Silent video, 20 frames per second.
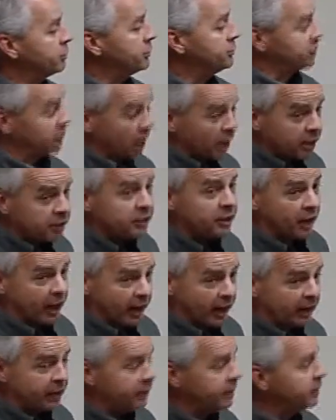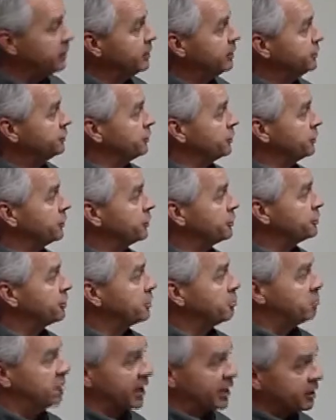one's undyed. So those are
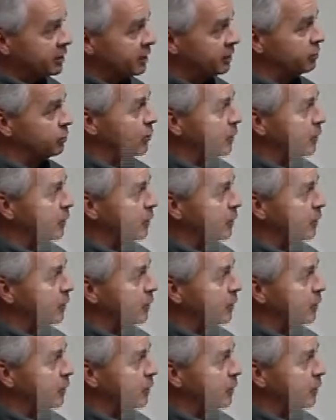big enough